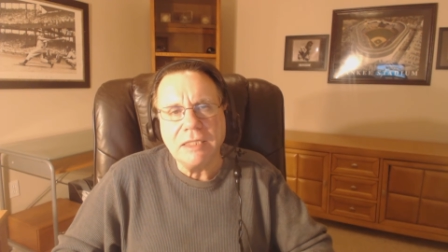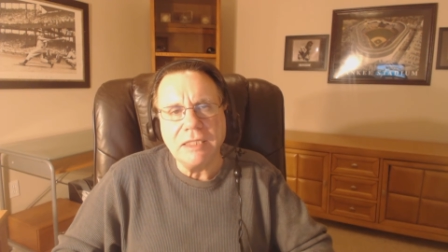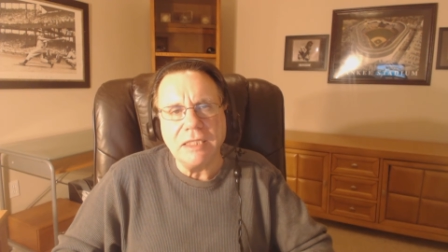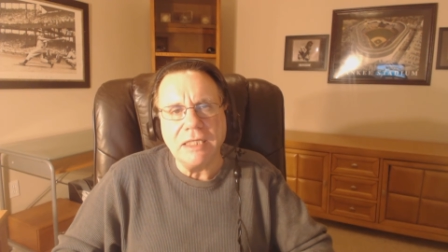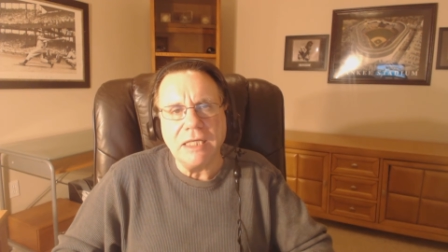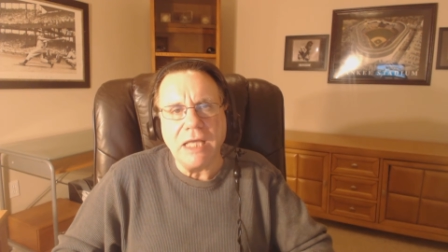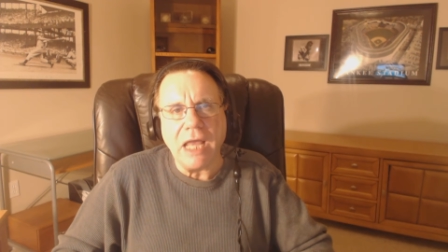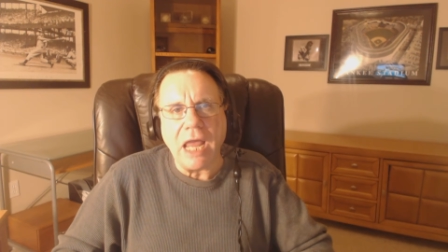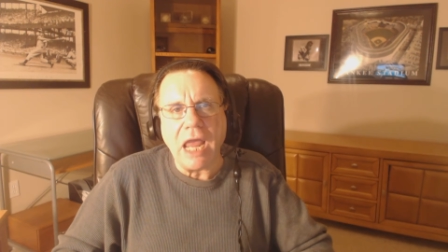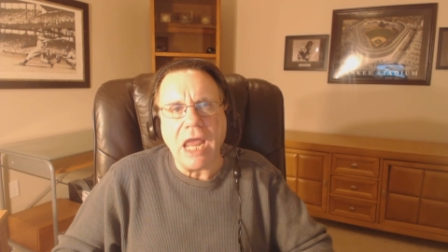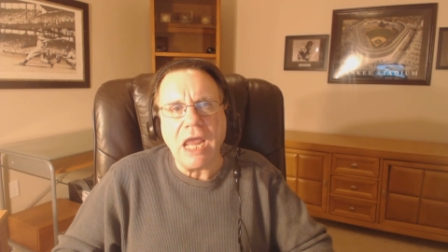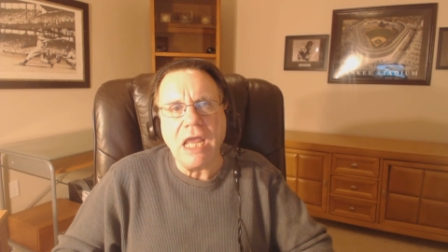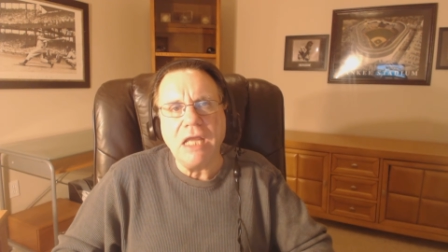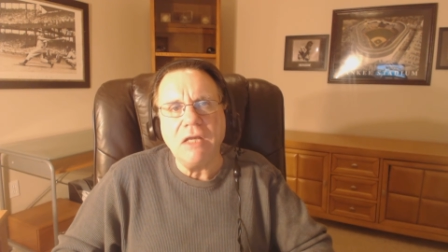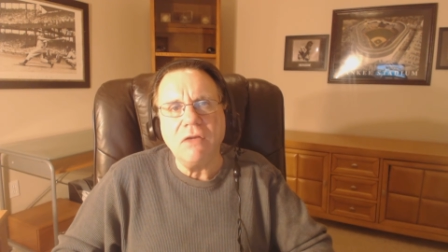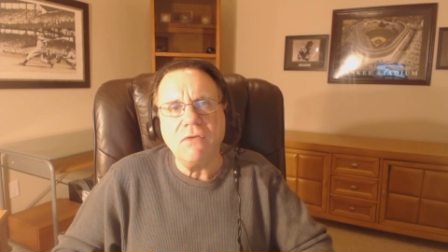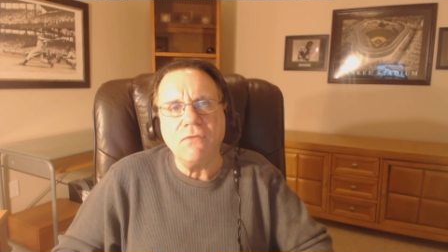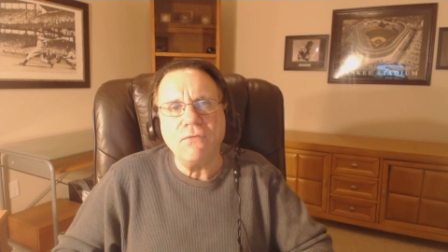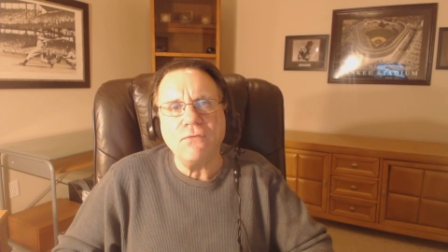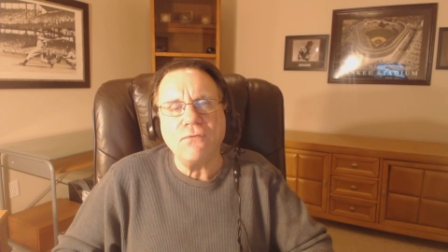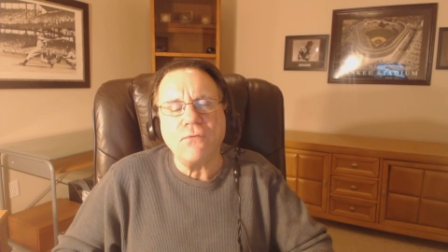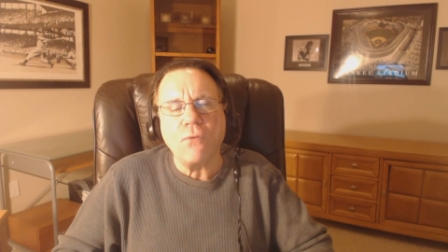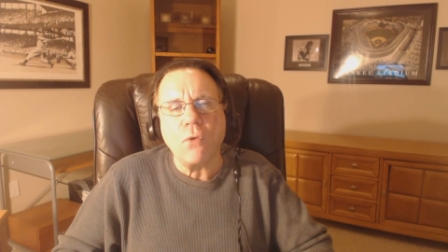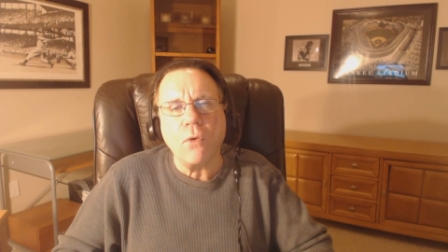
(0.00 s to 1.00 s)
the
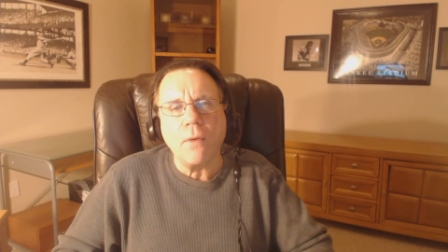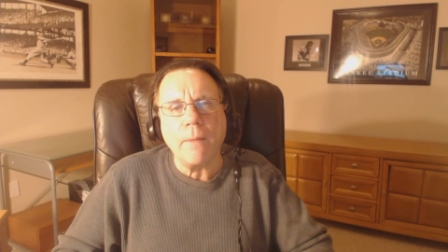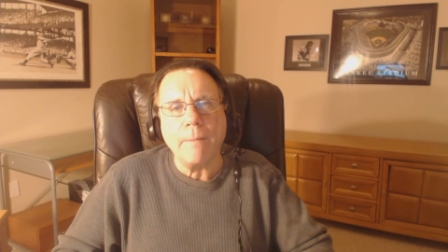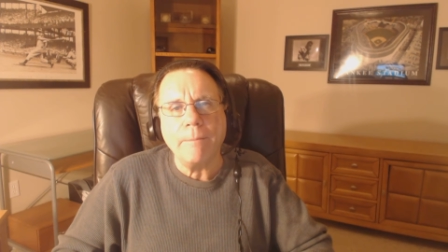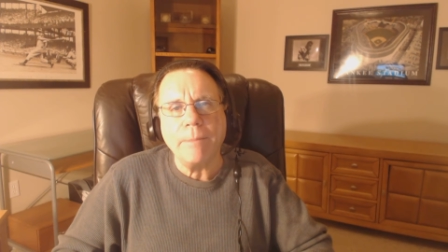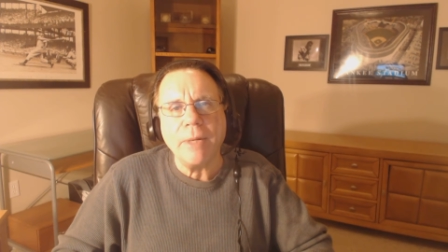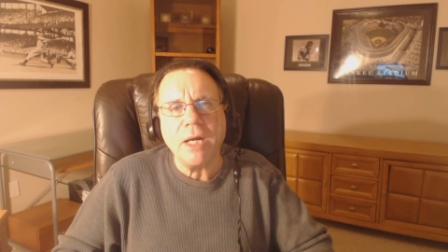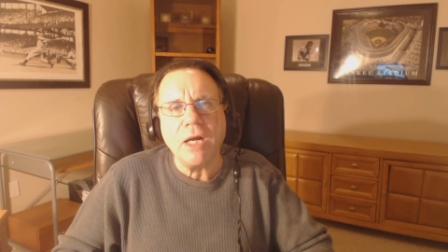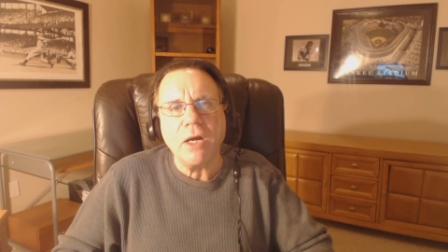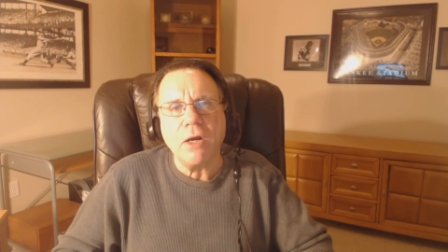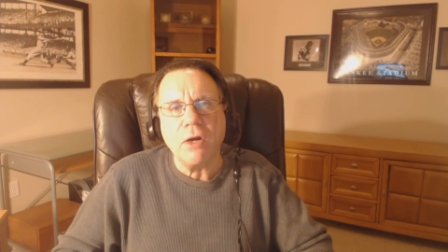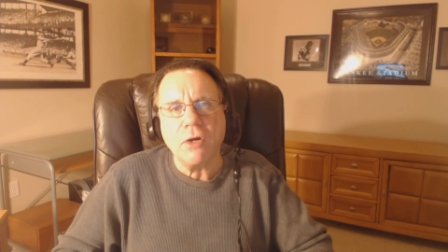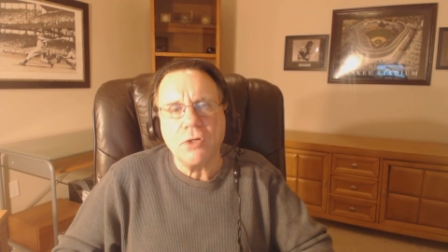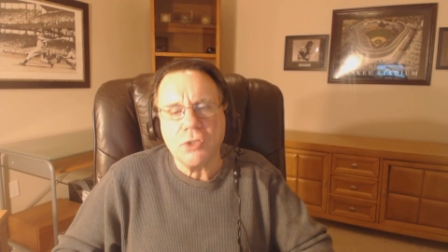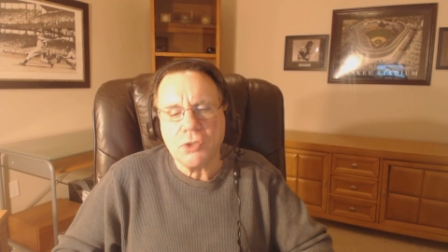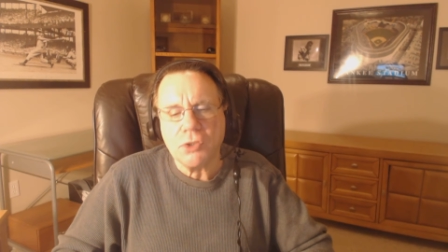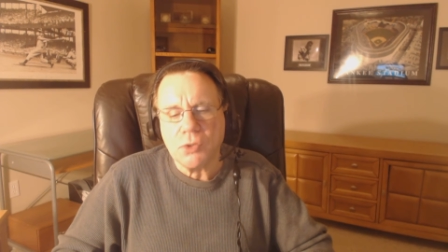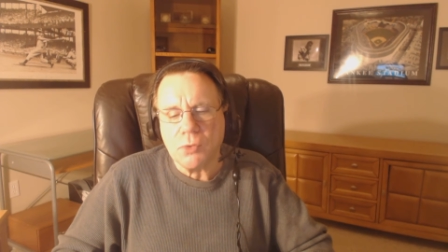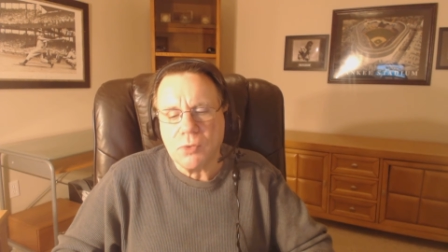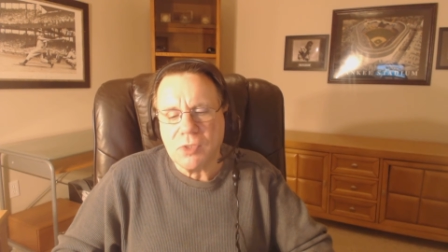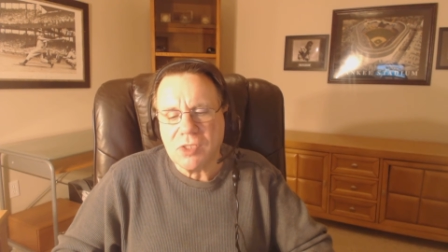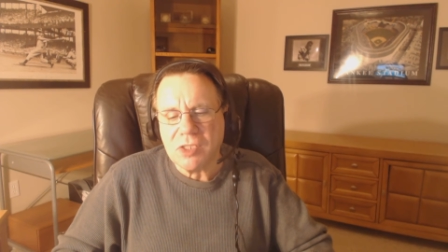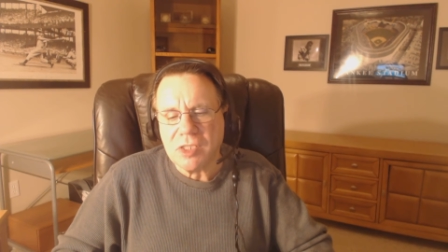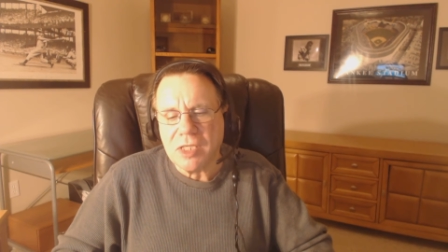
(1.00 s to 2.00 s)
8 and 4
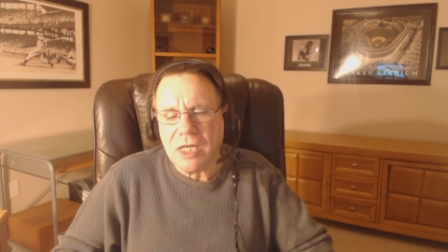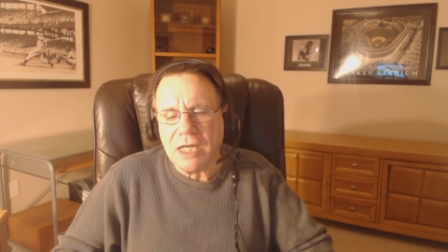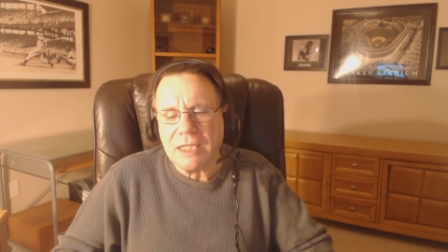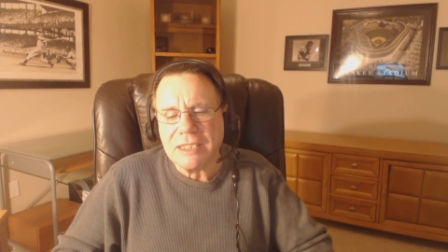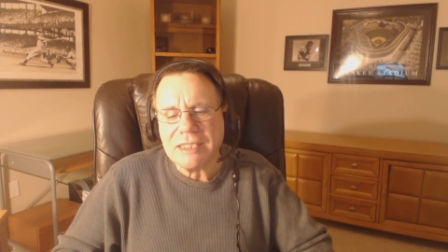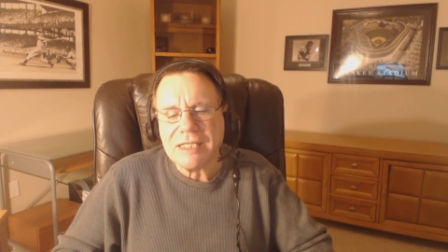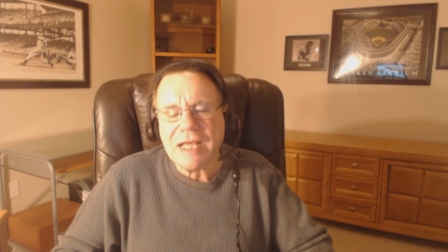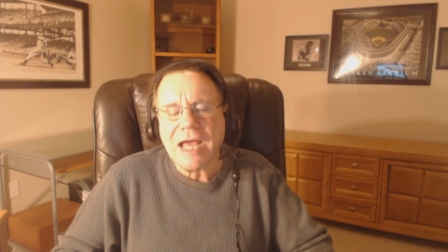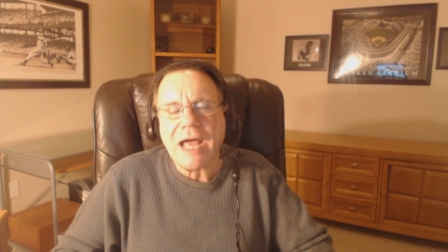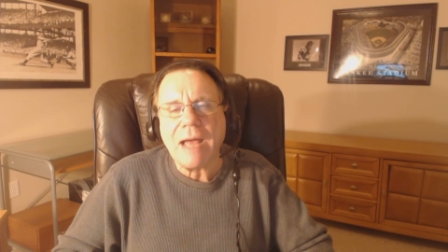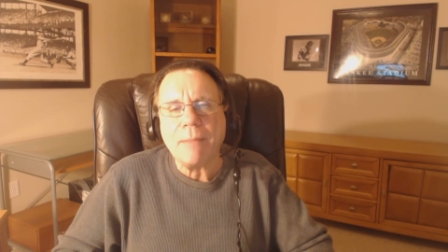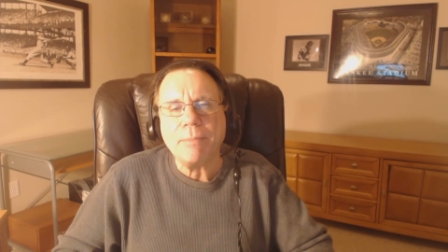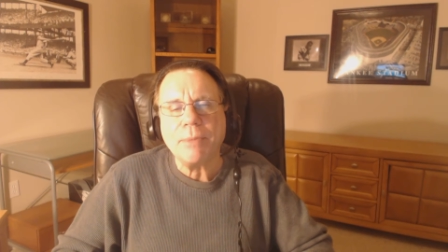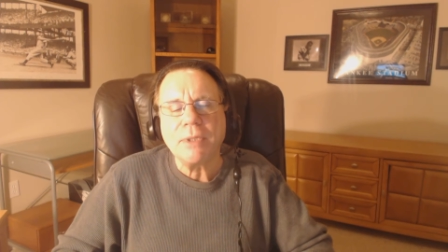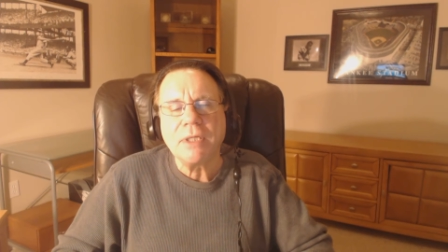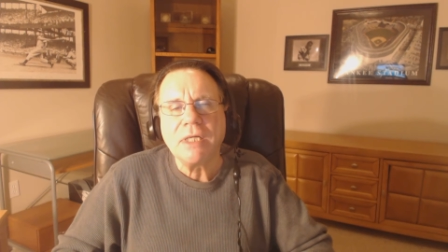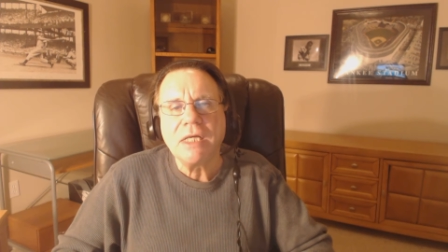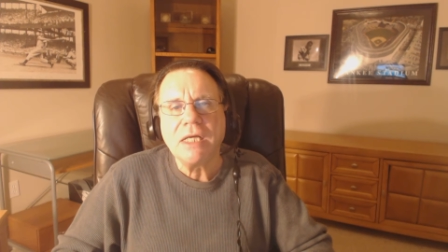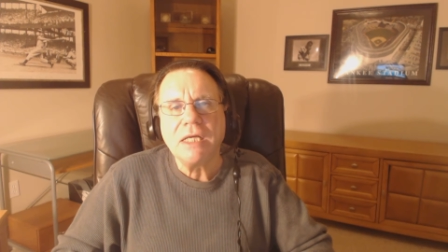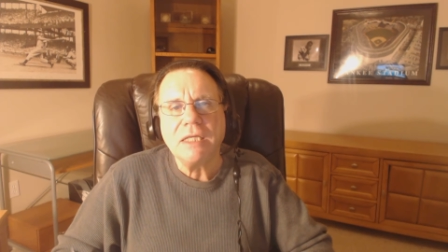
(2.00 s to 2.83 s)
Bears who sit atop